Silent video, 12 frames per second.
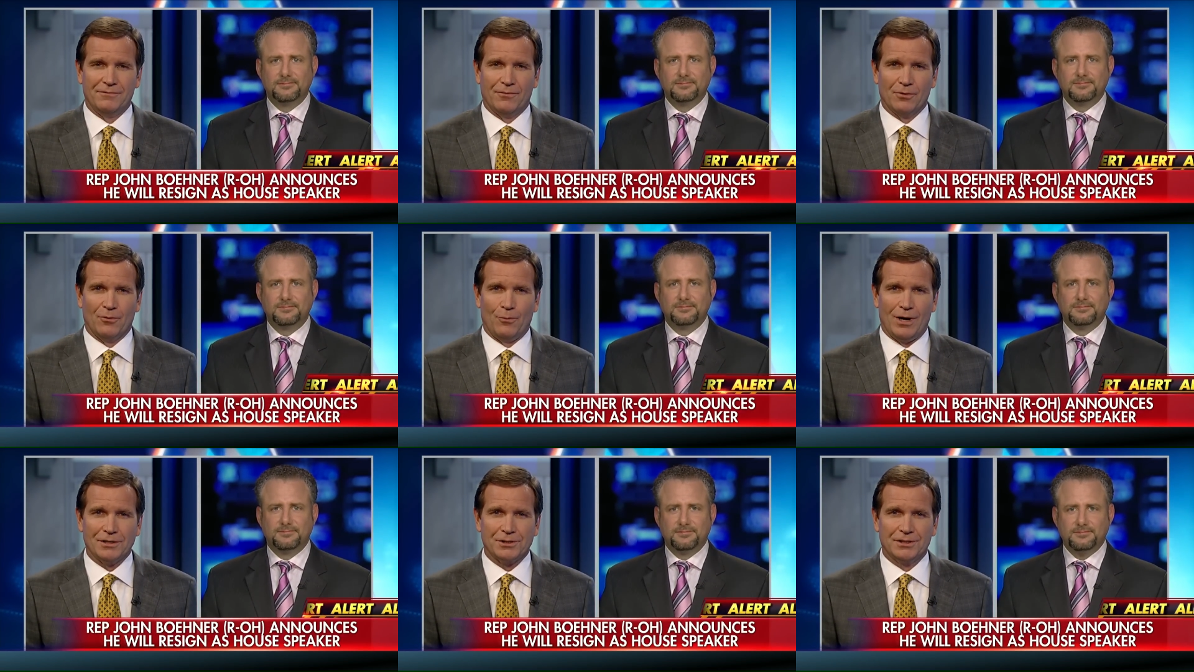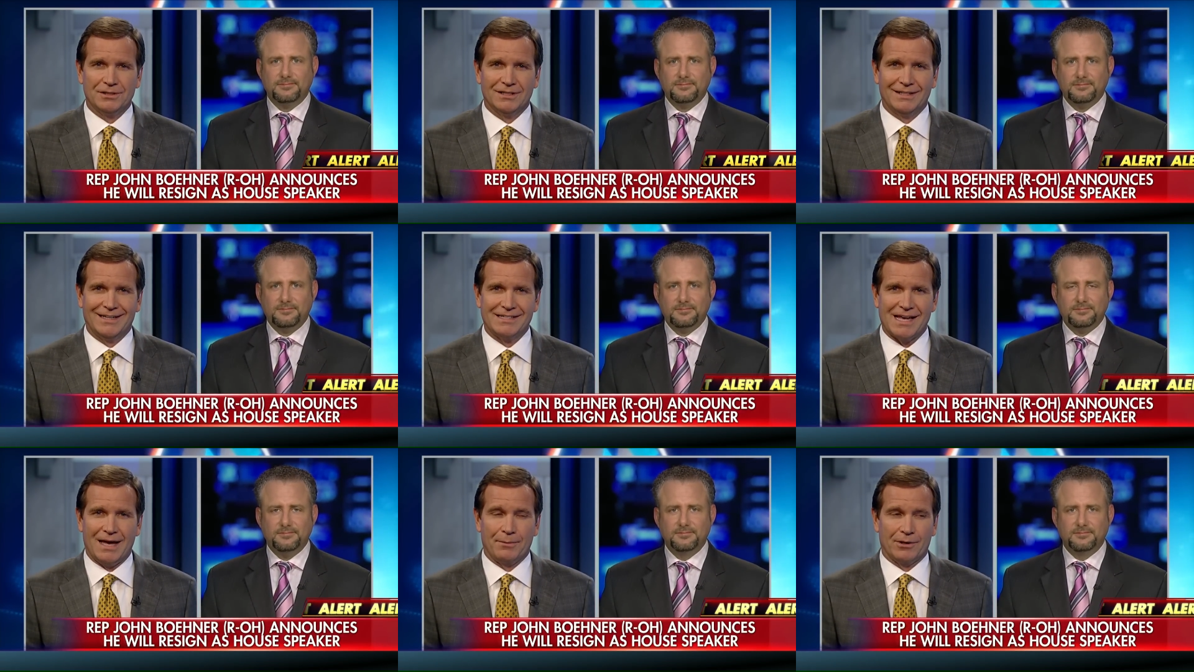Speaker 1: for the Washington
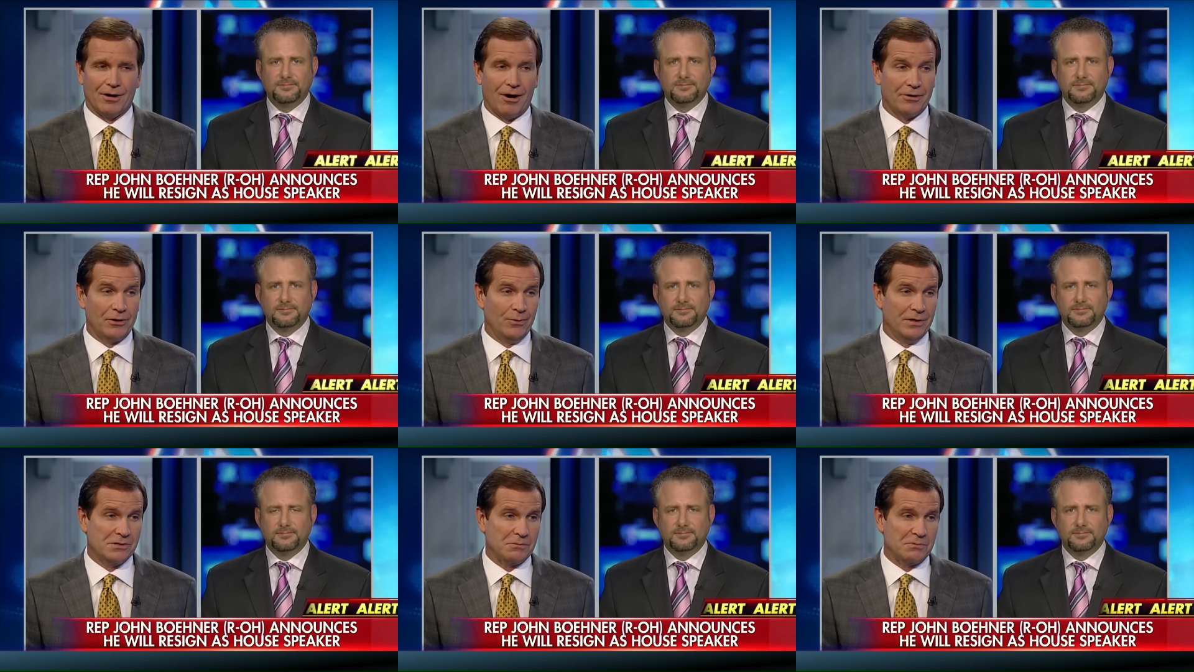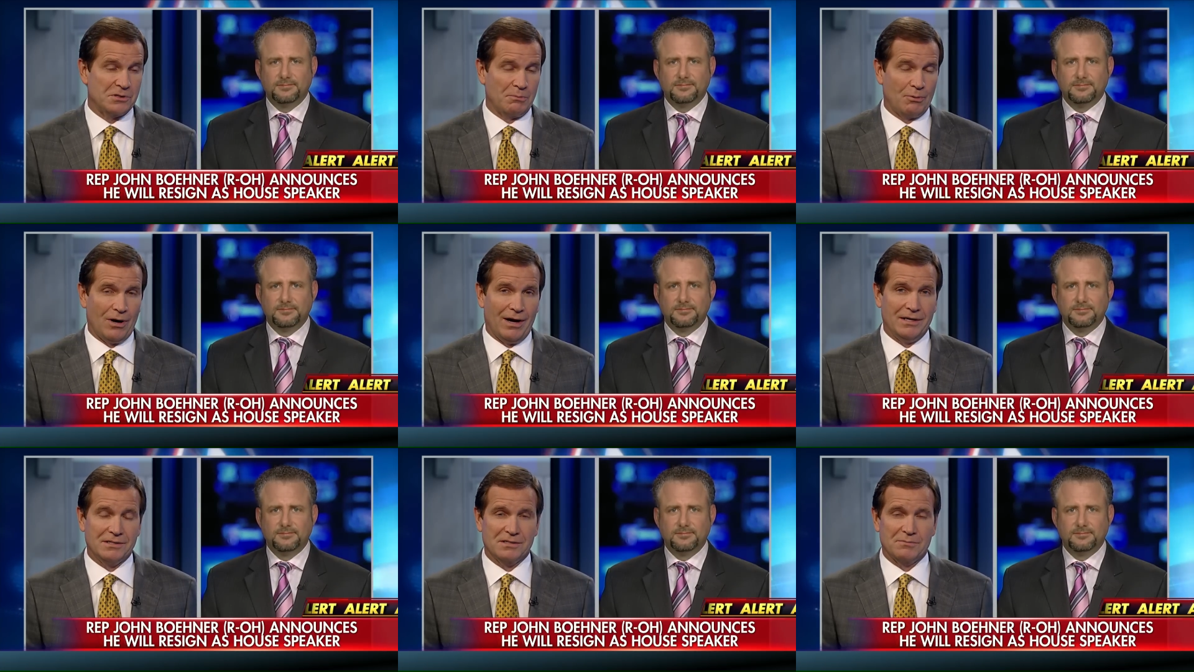Examiner. Are you as
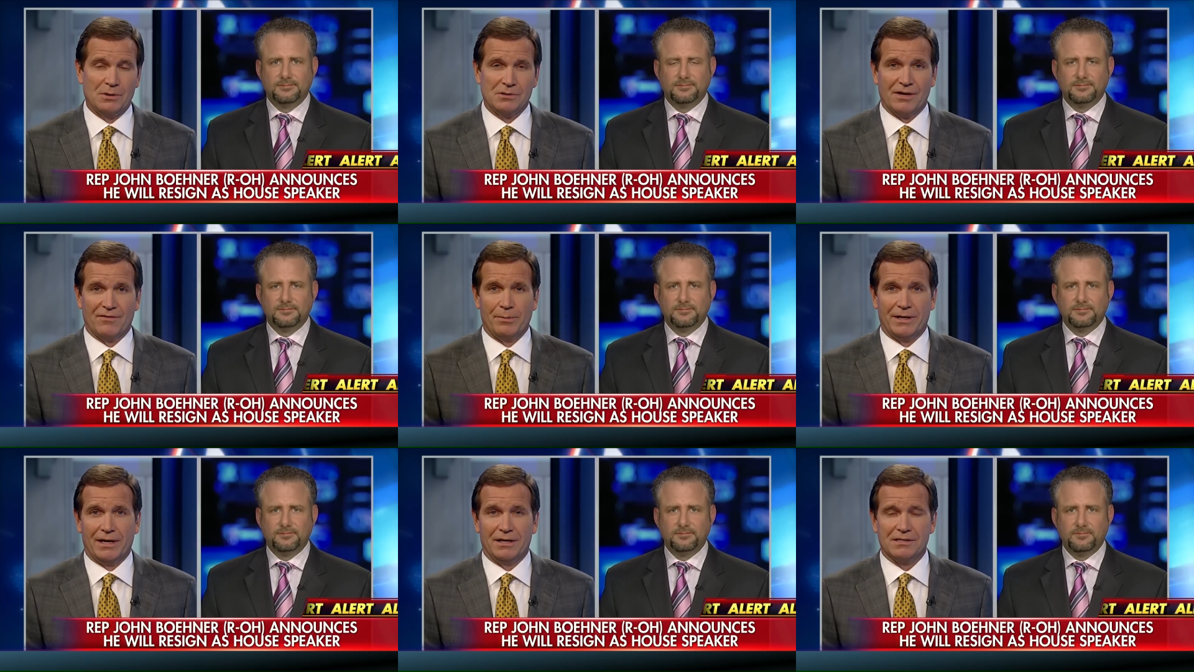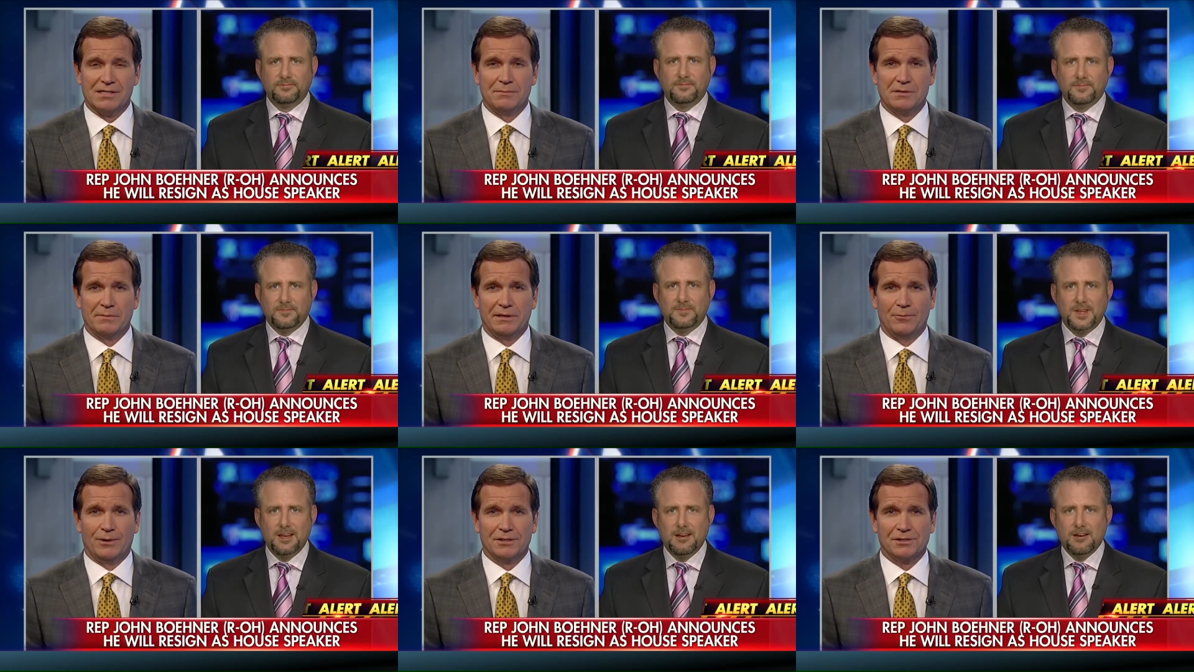surprised as most everybody else seems to be
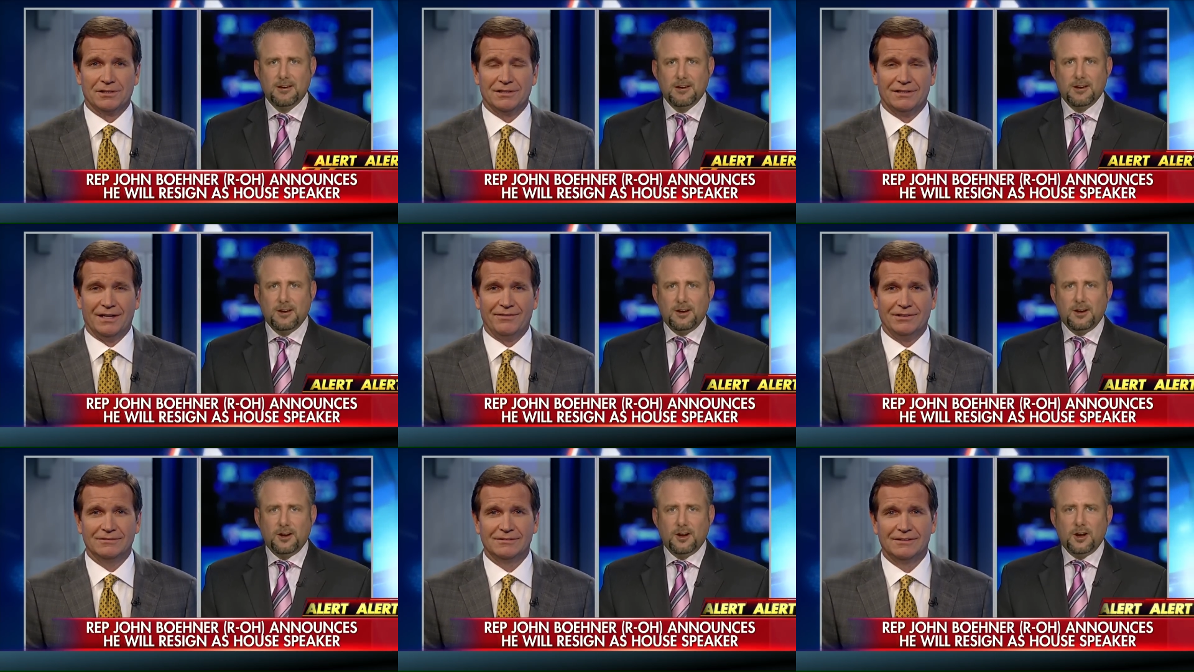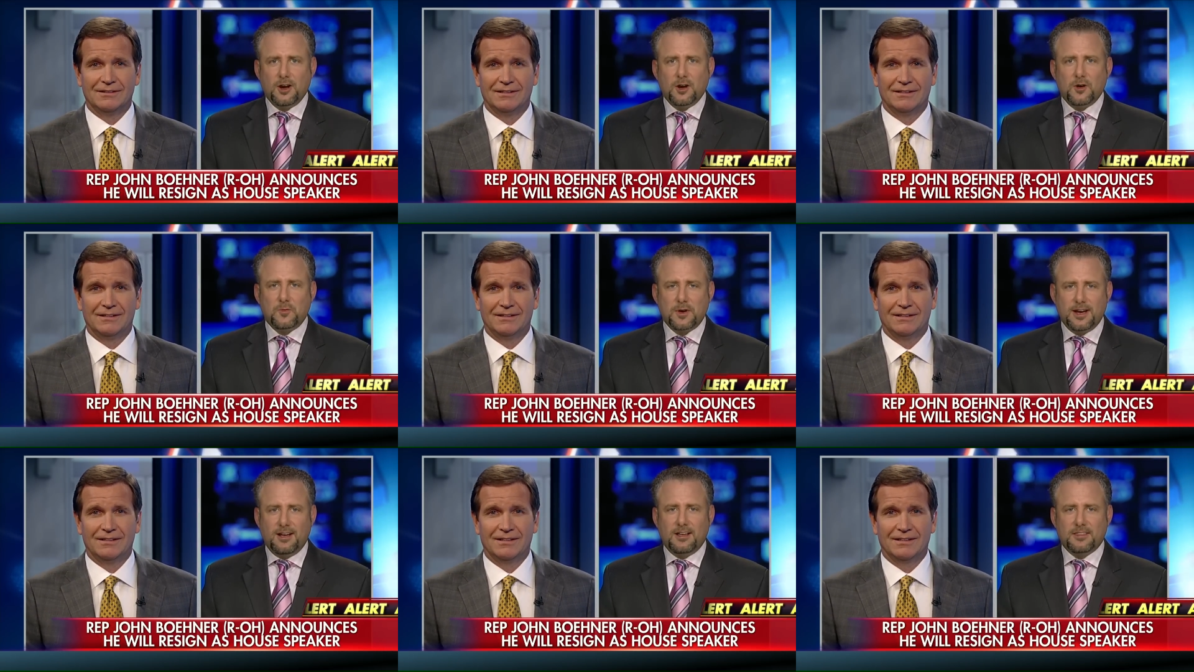in Washington, David?
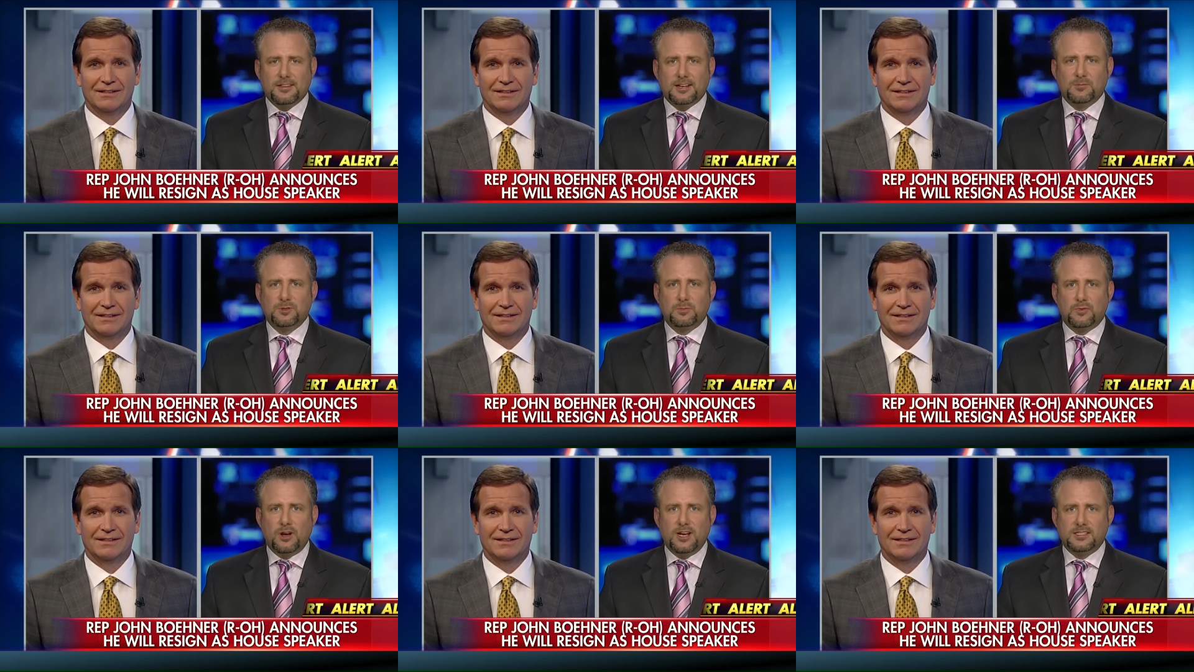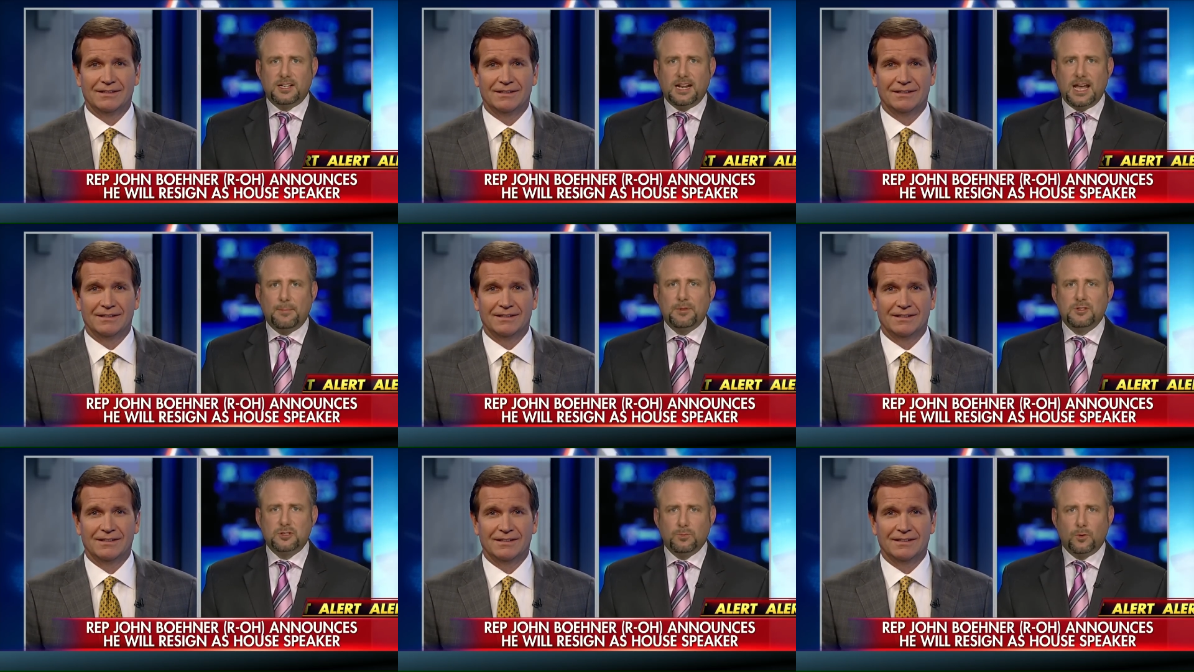
Speaker 2: Well, I think I'm surprised that it
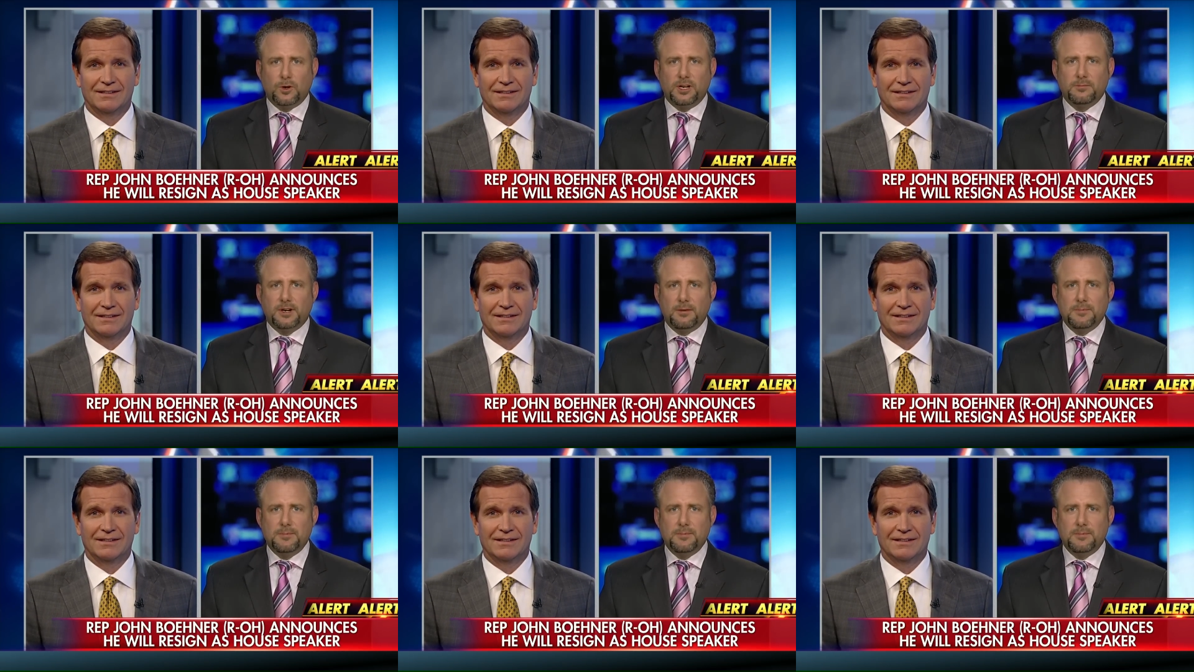happened this morning, but I'm